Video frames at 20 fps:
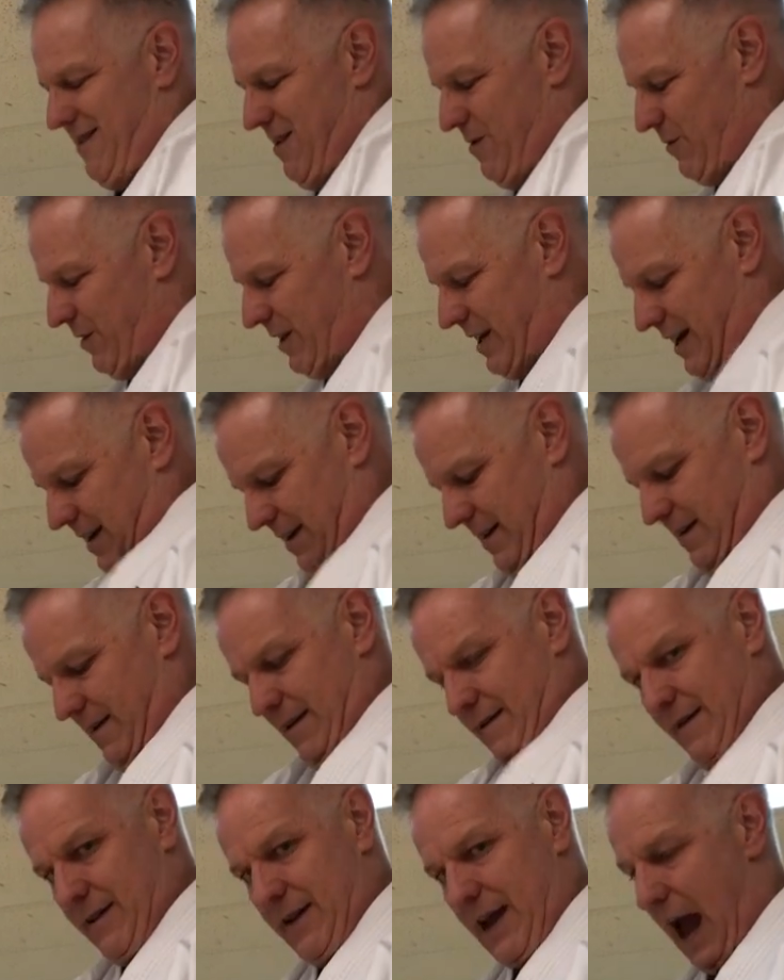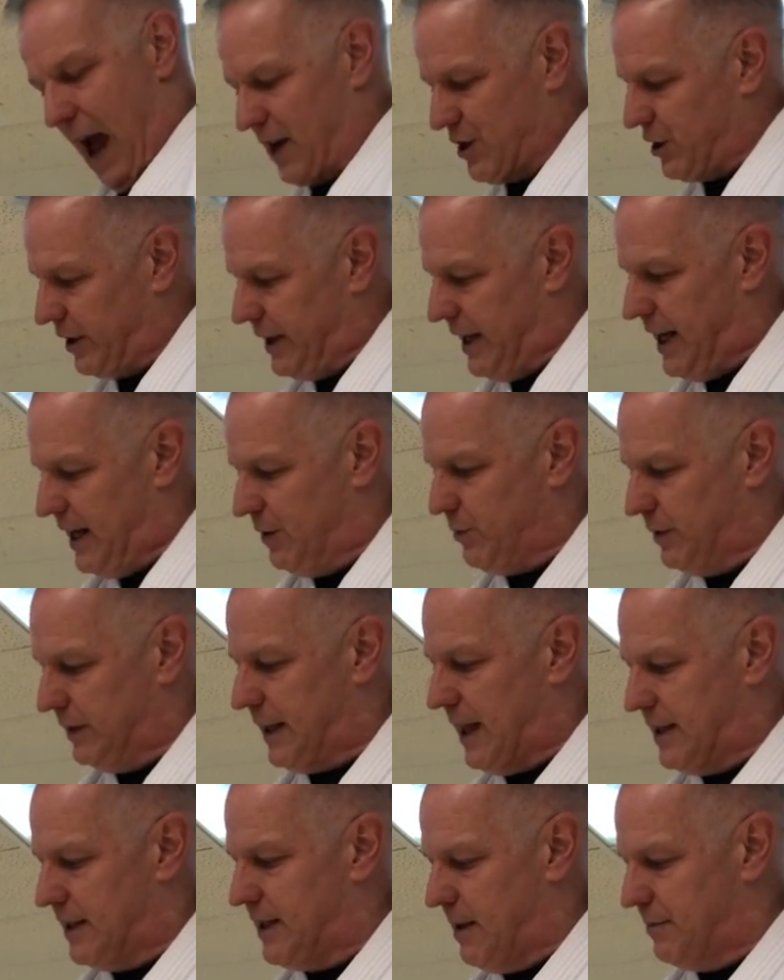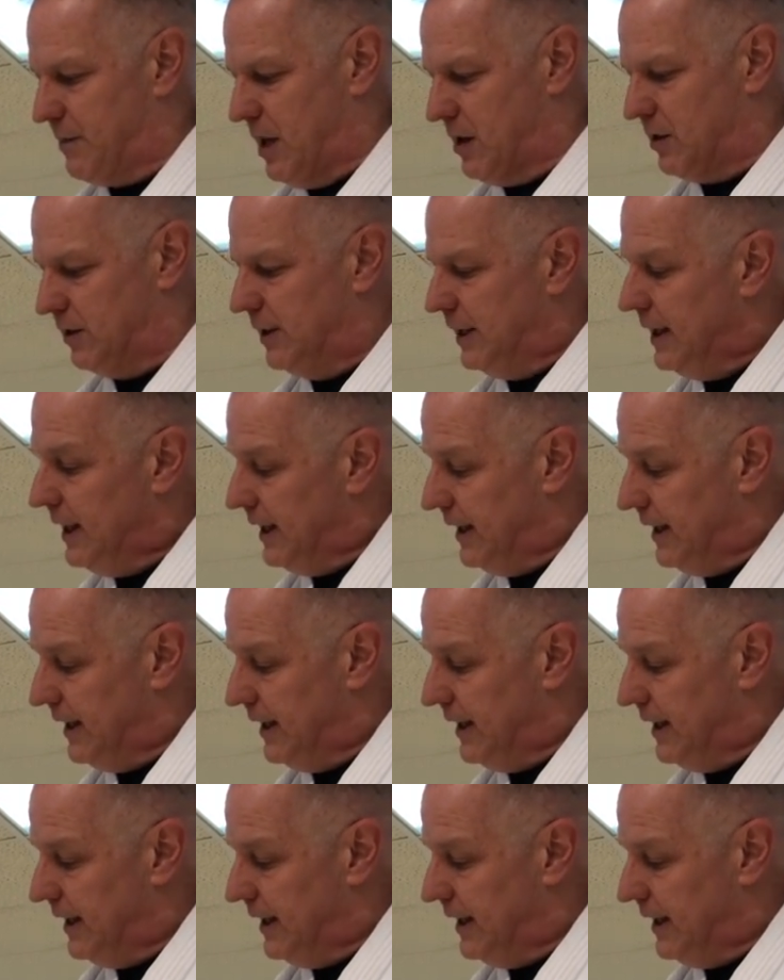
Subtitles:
We're going to actually hit with that thumb knuckle.